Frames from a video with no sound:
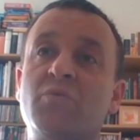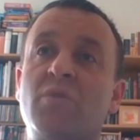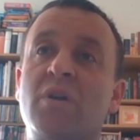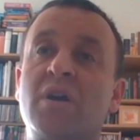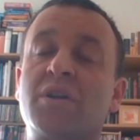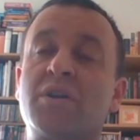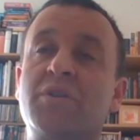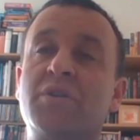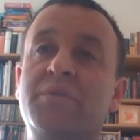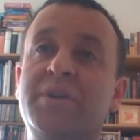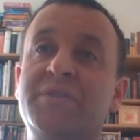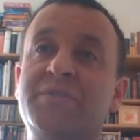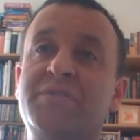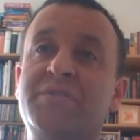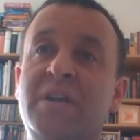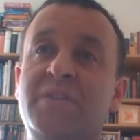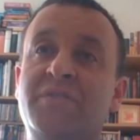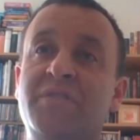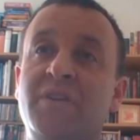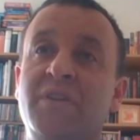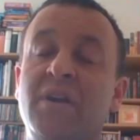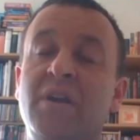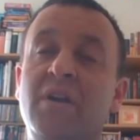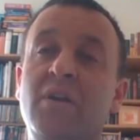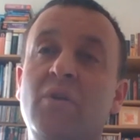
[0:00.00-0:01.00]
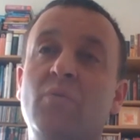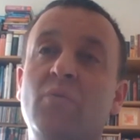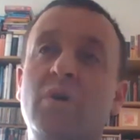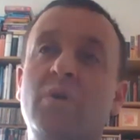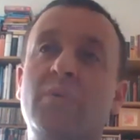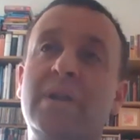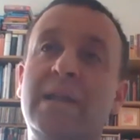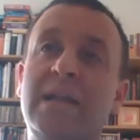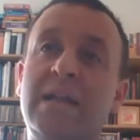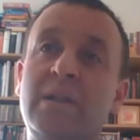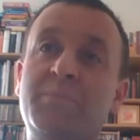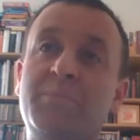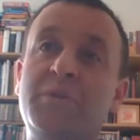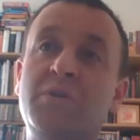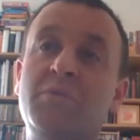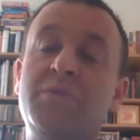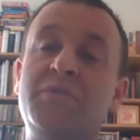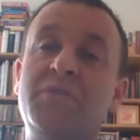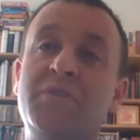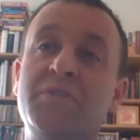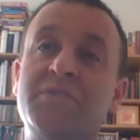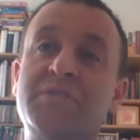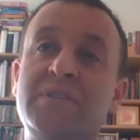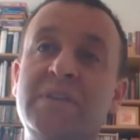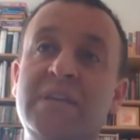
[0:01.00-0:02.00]
into our career center, where we'll help you
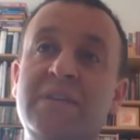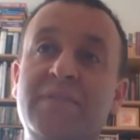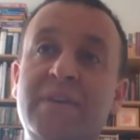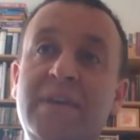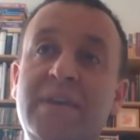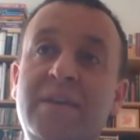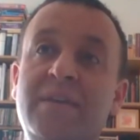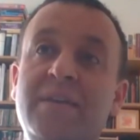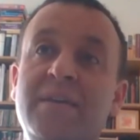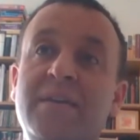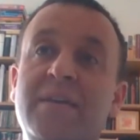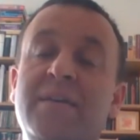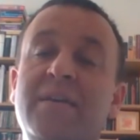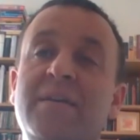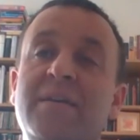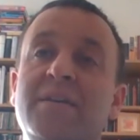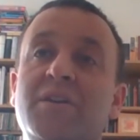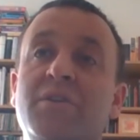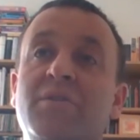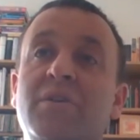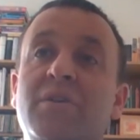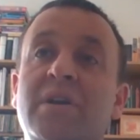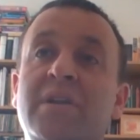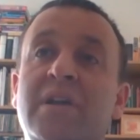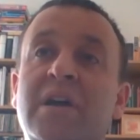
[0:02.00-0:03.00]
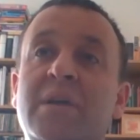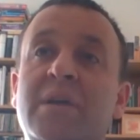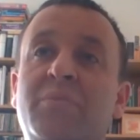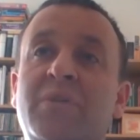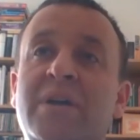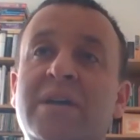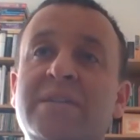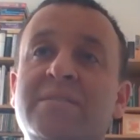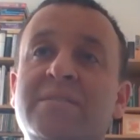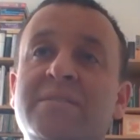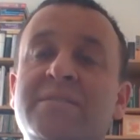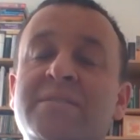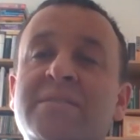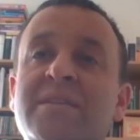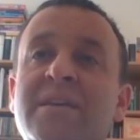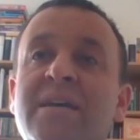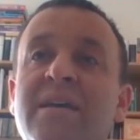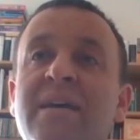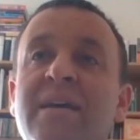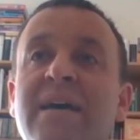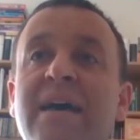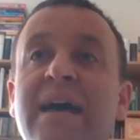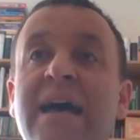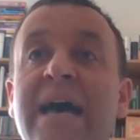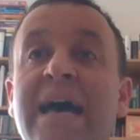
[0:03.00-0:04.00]
with your CV, your online presence,
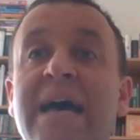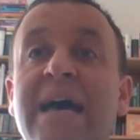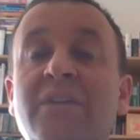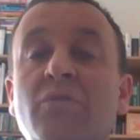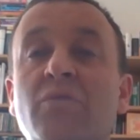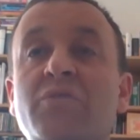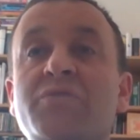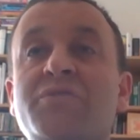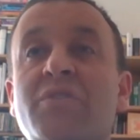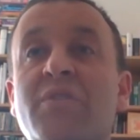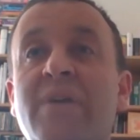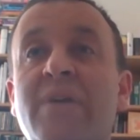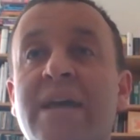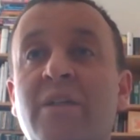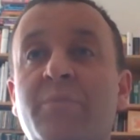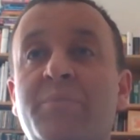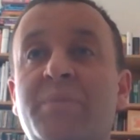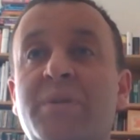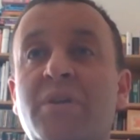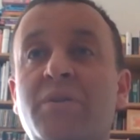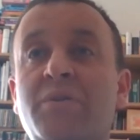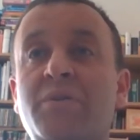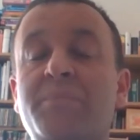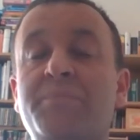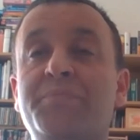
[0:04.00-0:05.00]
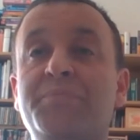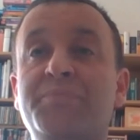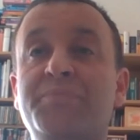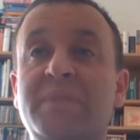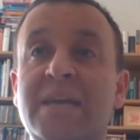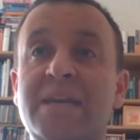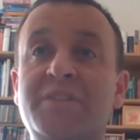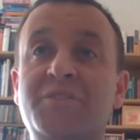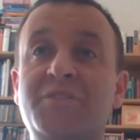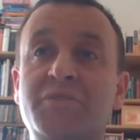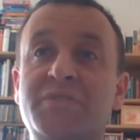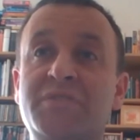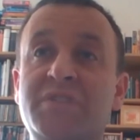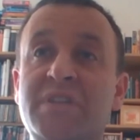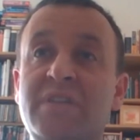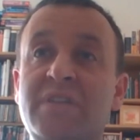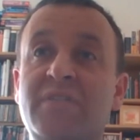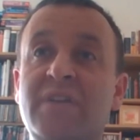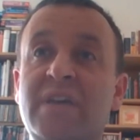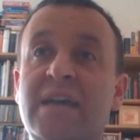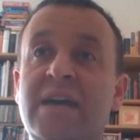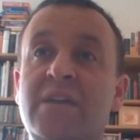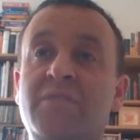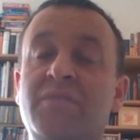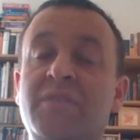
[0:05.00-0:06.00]
and also help you get your
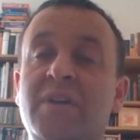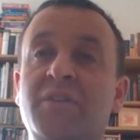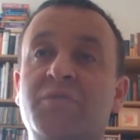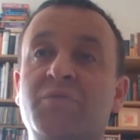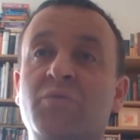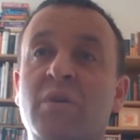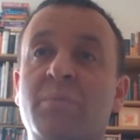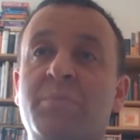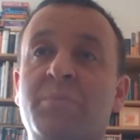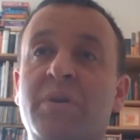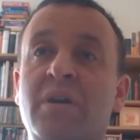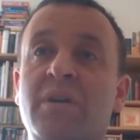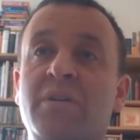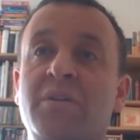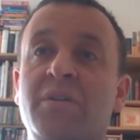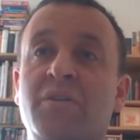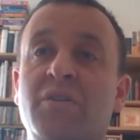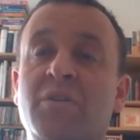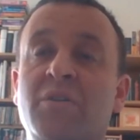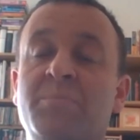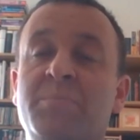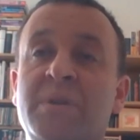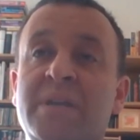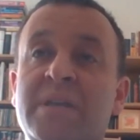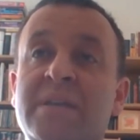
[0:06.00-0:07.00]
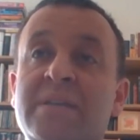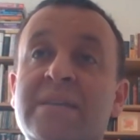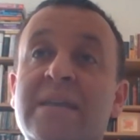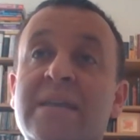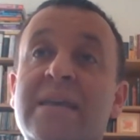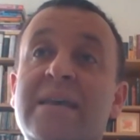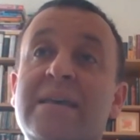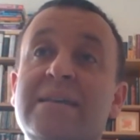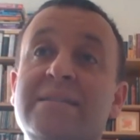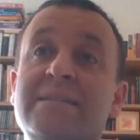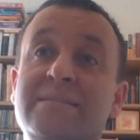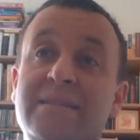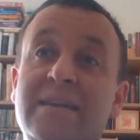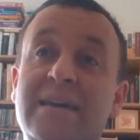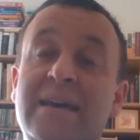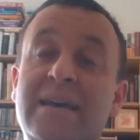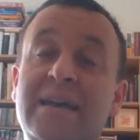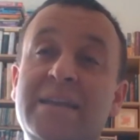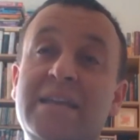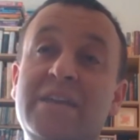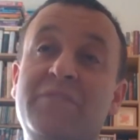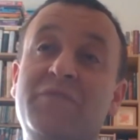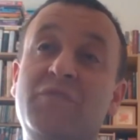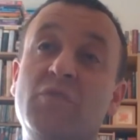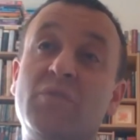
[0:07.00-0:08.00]
CV out there to our partner company.
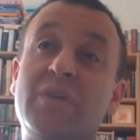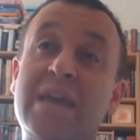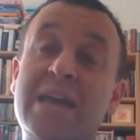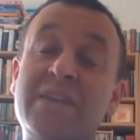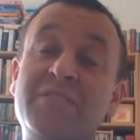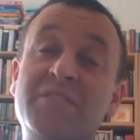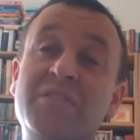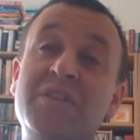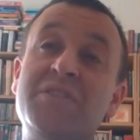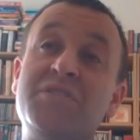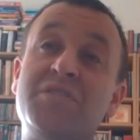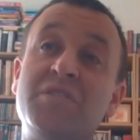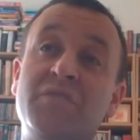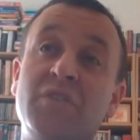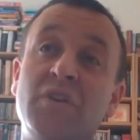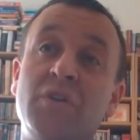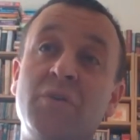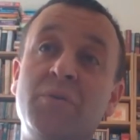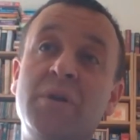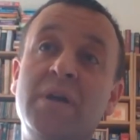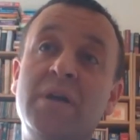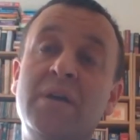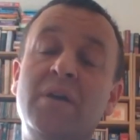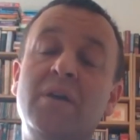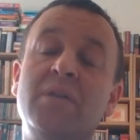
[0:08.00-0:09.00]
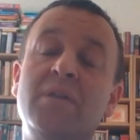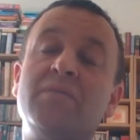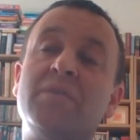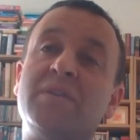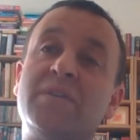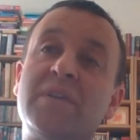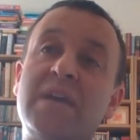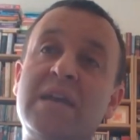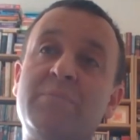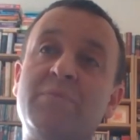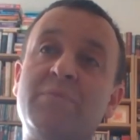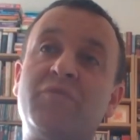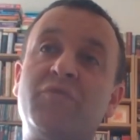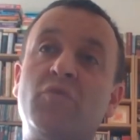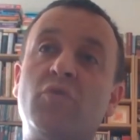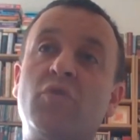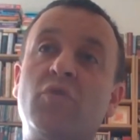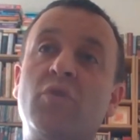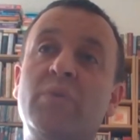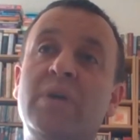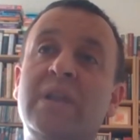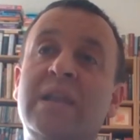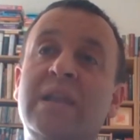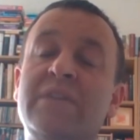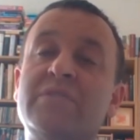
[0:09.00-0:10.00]
And if you get an interview, the day
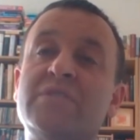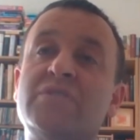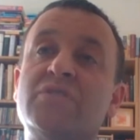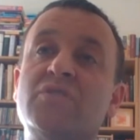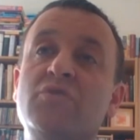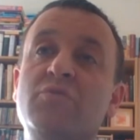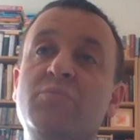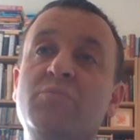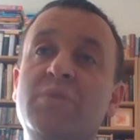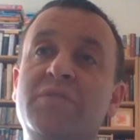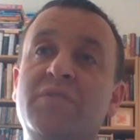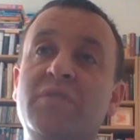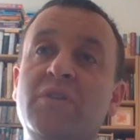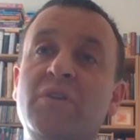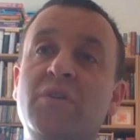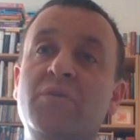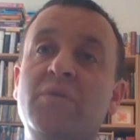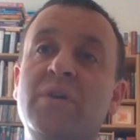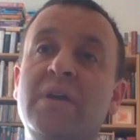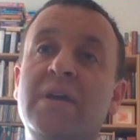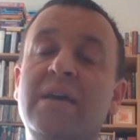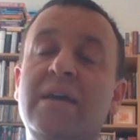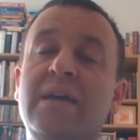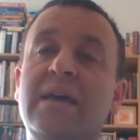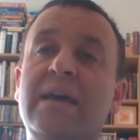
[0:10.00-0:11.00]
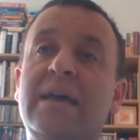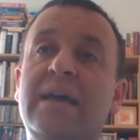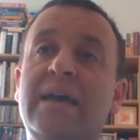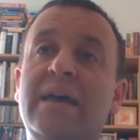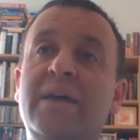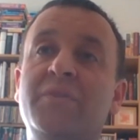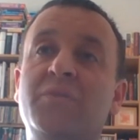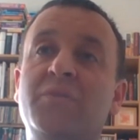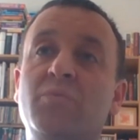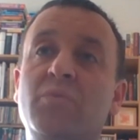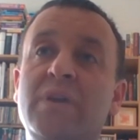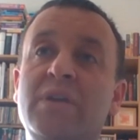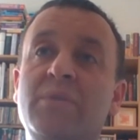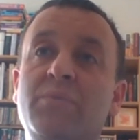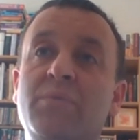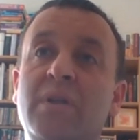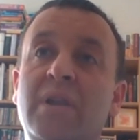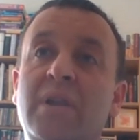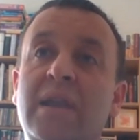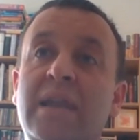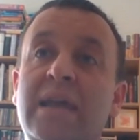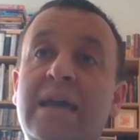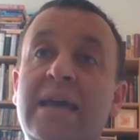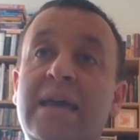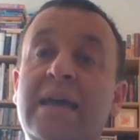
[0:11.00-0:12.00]
before, we'll have a Zoom with you, and we
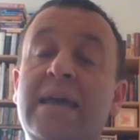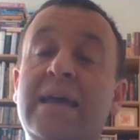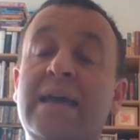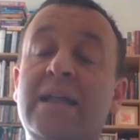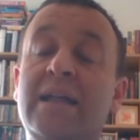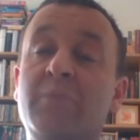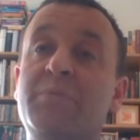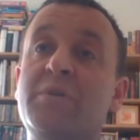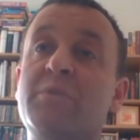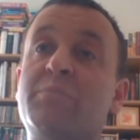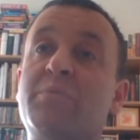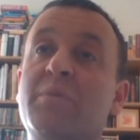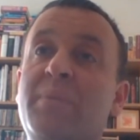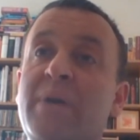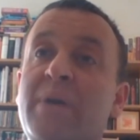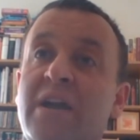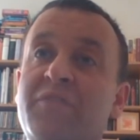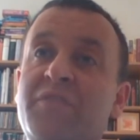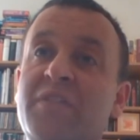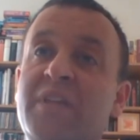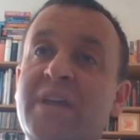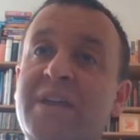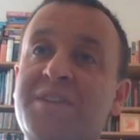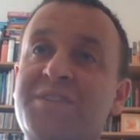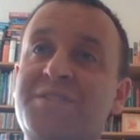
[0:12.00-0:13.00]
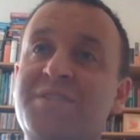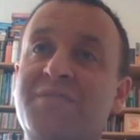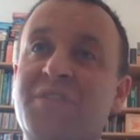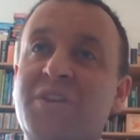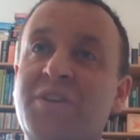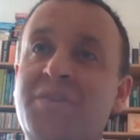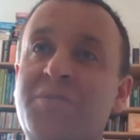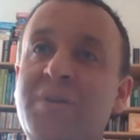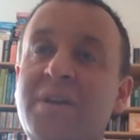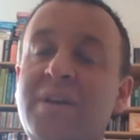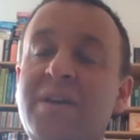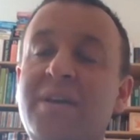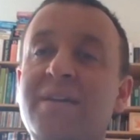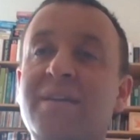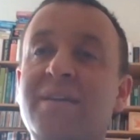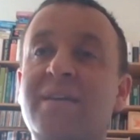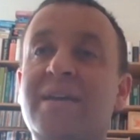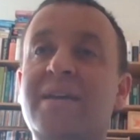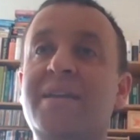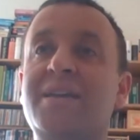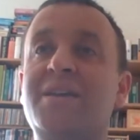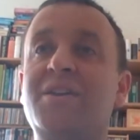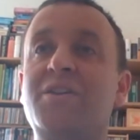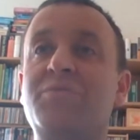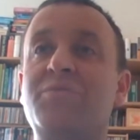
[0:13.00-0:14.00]
will help you prepare for that interview,
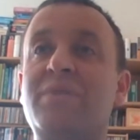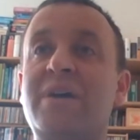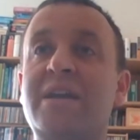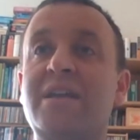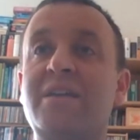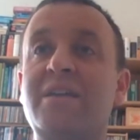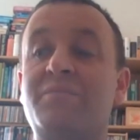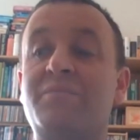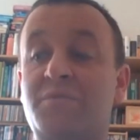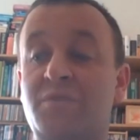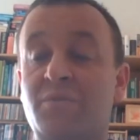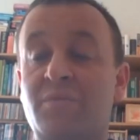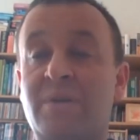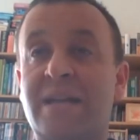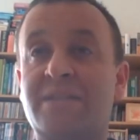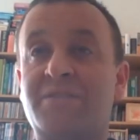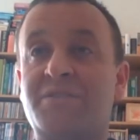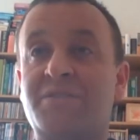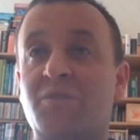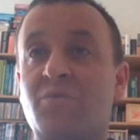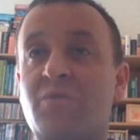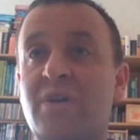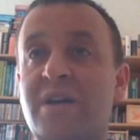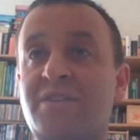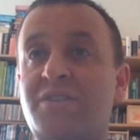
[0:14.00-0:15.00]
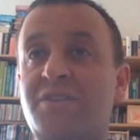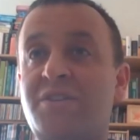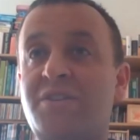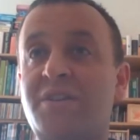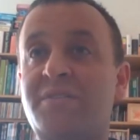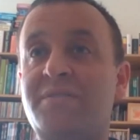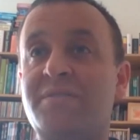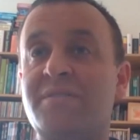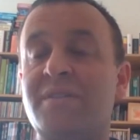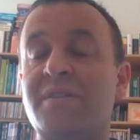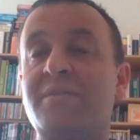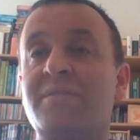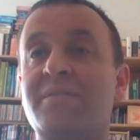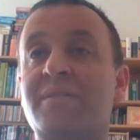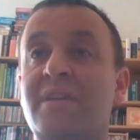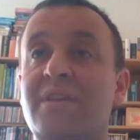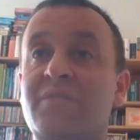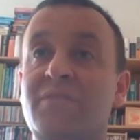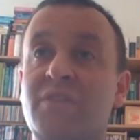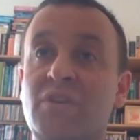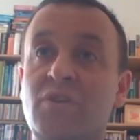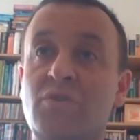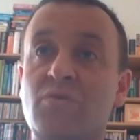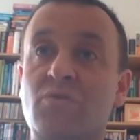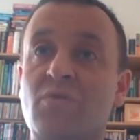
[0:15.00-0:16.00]
getting you ready to answer questions and
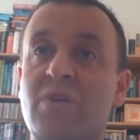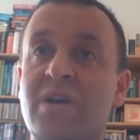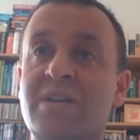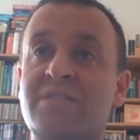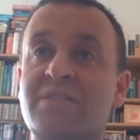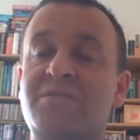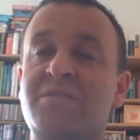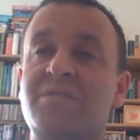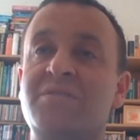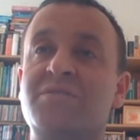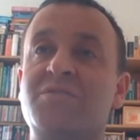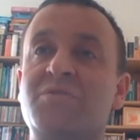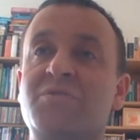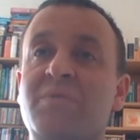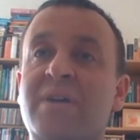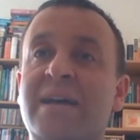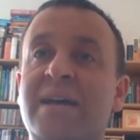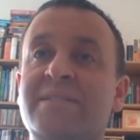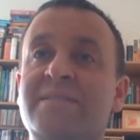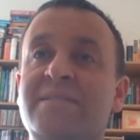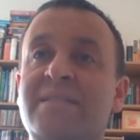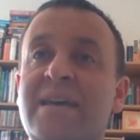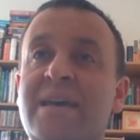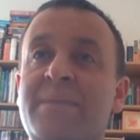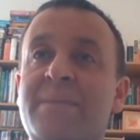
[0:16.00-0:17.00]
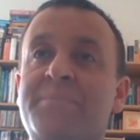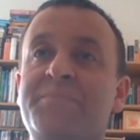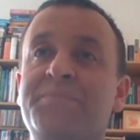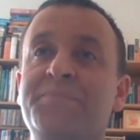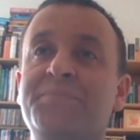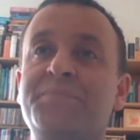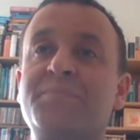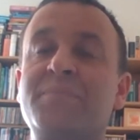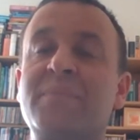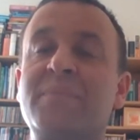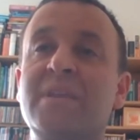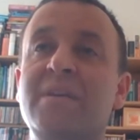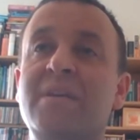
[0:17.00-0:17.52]
giving you questions to ask them.